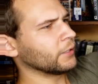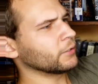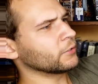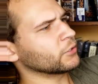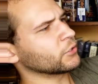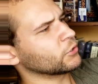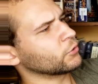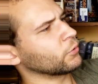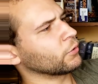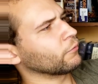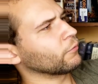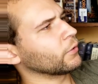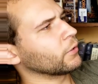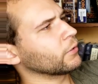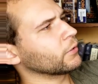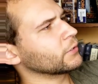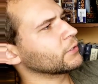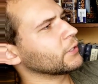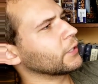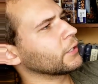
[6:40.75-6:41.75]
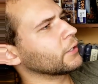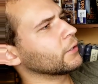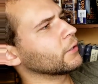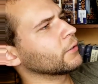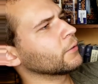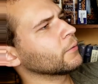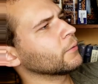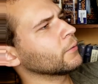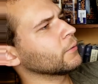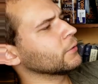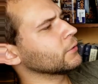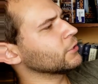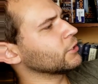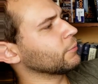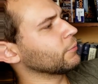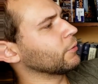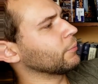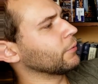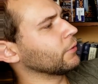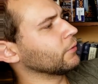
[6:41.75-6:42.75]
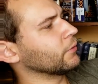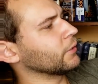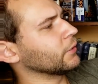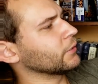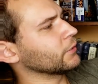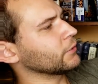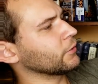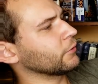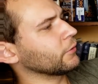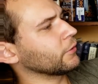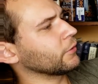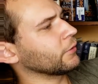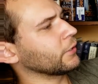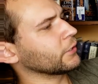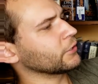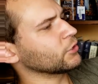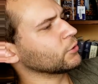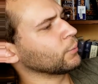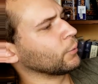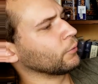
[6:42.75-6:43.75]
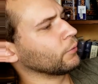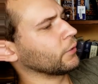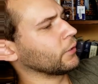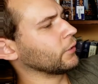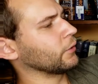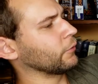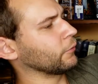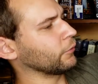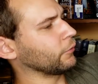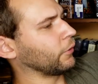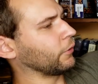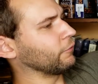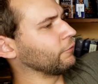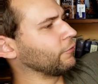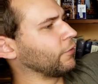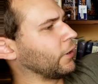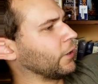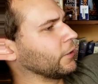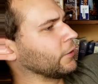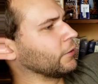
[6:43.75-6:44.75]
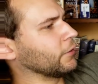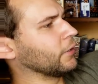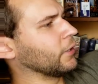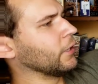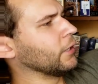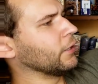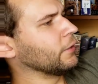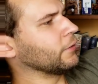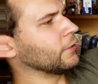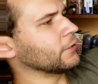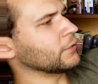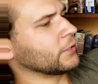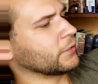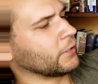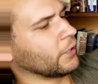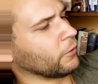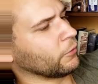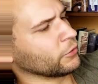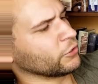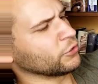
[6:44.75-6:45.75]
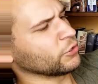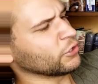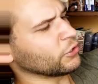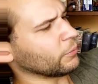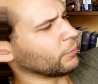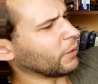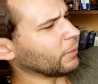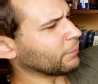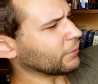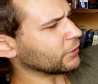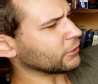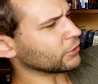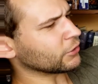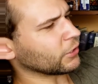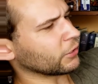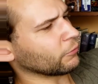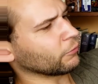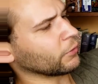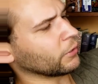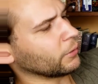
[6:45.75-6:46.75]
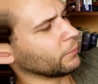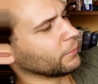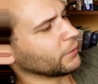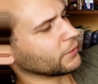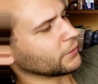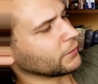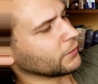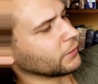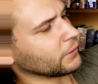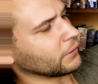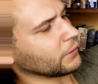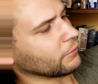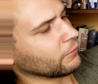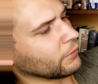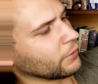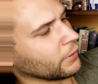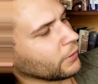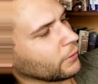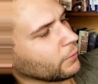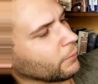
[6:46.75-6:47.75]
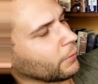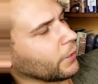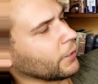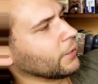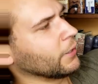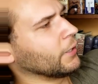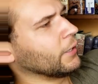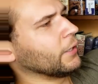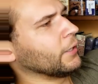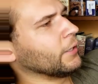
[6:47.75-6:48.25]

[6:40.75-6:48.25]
This is sort of what it looks like. Some of the buildings are either like smoking or they're on fire, things like that. Or just, it might be just like really misty and everything, but